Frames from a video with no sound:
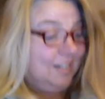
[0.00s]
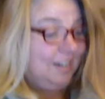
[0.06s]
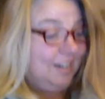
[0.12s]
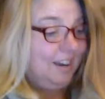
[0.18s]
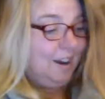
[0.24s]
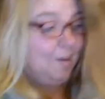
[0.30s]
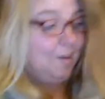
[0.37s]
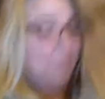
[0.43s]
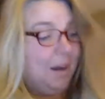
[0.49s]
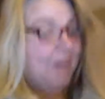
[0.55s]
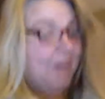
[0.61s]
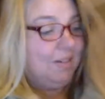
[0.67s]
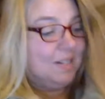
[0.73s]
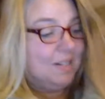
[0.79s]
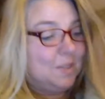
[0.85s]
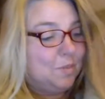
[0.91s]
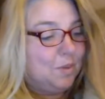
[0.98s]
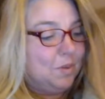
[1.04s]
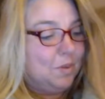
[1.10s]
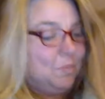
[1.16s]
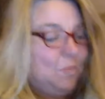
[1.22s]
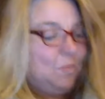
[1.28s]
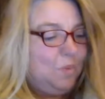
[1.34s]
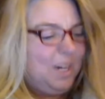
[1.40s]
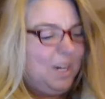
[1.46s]
Our parents were
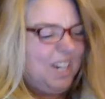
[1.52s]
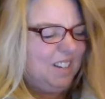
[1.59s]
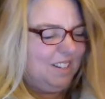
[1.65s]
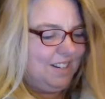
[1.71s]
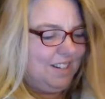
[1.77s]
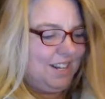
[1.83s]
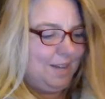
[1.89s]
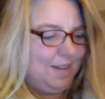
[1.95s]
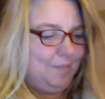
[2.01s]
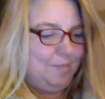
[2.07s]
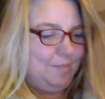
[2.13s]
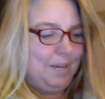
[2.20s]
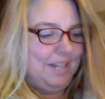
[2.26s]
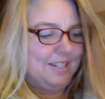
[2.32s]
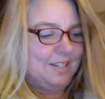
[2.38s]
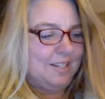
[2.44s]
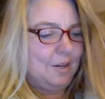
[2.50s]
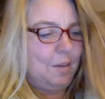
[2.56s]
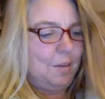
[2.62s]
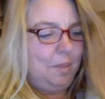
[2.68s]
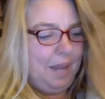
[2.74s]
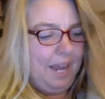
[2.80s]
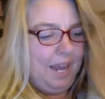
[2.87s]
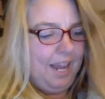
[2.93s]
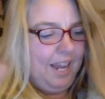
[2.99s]
weird at best,
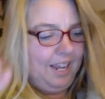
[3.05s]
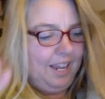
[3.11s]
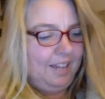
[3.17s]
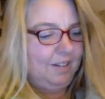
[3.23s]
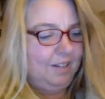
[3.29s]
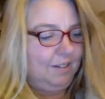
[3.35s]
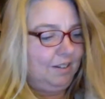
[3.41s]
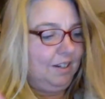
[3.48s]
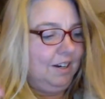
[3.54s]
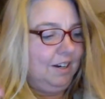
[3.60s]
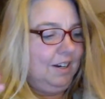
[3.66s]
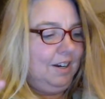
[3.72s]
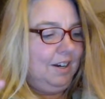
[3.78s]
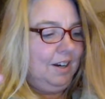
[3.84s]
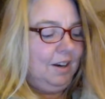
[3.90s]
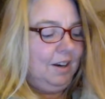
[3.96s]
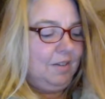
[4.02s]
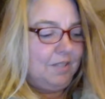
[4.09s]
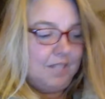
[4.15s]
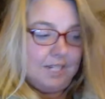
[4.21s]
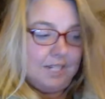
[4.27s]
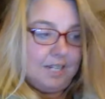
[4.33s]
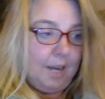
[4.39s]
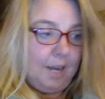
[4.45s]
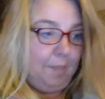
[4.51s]
opaque or over
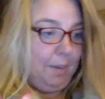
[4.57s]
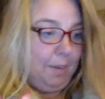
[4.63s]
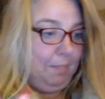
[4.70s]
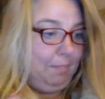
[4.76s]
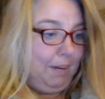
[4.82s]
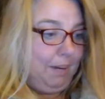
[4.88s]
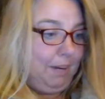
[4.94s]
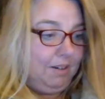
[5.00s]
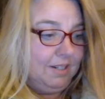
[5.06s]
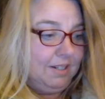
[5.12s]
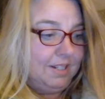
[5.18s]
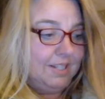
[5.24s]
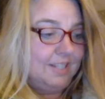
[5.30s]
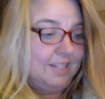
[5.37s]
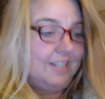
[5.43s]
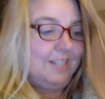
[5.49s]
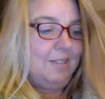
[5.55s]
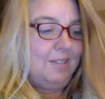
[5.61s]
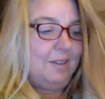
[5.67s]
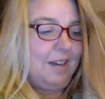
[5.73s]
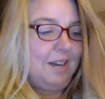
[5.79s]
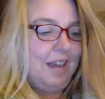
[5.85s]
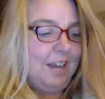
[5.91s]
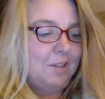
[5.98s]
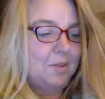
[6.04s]
the top embarrassing, or
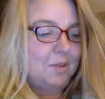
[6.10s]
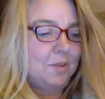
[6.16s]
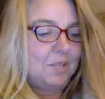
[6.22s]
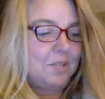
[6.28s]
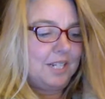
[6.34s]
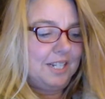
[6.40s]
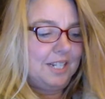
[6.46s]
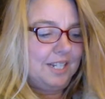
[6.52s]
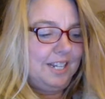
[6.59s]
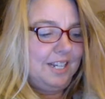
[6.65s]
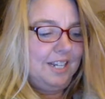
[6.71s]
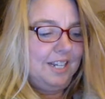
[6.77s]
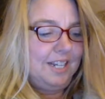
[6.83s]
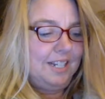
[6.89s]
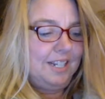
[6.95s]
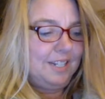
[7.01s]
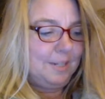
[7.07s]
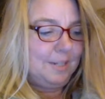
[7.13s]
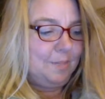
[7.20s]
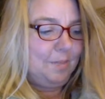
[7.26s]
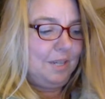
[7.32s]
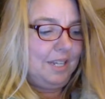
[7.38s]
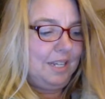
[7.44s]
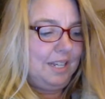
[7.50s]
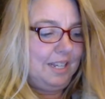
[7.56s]
actually needing to
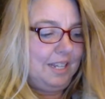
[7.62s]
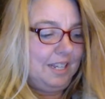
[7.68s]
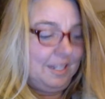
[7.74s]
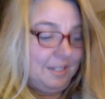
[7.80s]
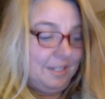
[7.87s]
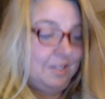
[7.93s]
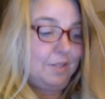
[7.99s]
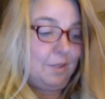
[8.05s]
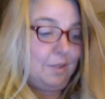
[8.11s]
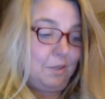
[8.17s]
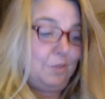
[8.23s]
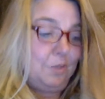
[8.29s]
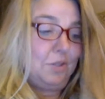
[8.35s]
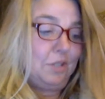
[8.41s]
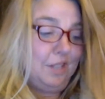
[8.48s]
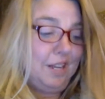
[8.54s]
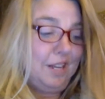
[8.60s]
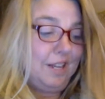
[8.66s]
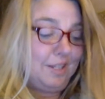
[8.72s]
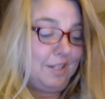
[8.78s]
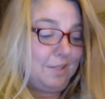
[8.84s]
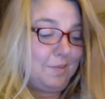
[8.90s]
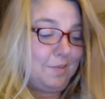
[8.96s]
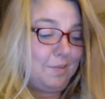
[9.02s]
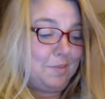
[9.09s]
be
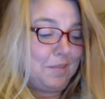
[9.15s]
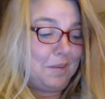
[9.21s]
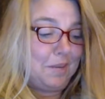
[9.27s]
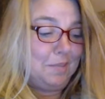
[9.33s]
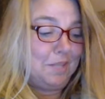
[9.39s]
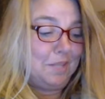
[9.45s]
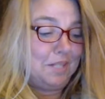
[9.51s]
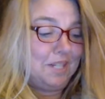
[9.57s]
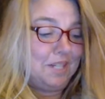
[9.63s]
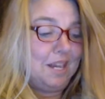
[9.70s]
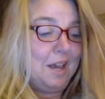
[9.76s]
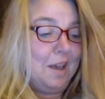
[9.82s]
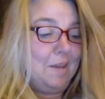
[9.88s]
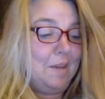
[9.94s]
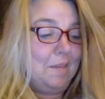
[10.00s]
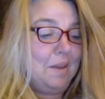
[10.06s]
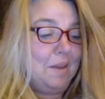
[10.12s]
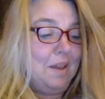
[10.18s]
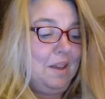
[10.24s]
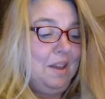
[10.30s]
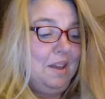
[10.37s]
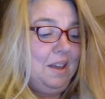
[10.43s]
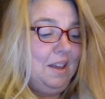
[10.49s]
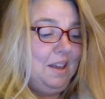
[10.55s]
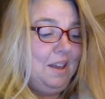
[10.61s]
institutionalized from time to time.
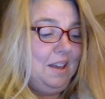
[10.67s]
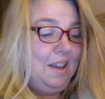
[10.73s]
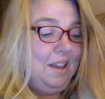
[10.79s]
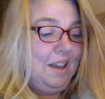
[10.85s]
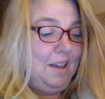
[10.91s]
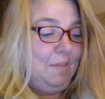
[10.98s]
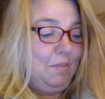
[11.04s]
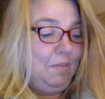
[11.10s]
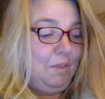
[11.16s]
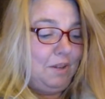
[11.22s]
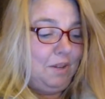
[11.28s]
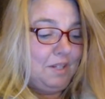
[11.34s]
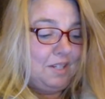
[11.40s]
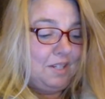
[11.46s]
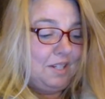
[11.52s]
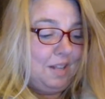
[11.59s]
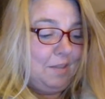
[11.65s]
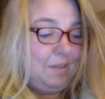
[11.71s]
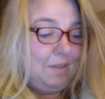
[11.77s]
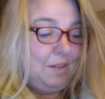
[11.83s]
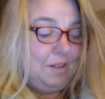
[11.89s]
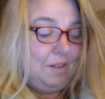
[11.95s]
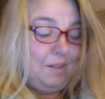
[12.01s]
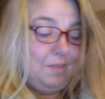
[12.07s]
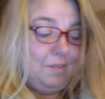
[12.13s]
At worst, they
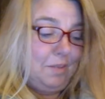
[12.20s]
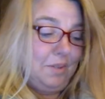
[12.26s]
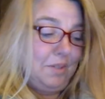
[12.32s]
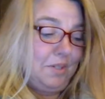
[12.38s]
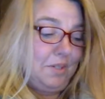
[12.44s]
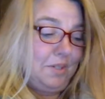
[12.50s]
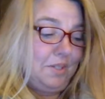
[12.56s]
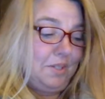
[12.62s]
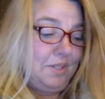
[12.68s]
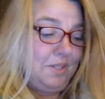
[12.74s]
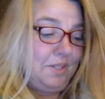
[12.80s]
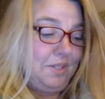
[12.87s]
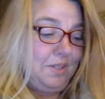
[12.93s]
were abusers.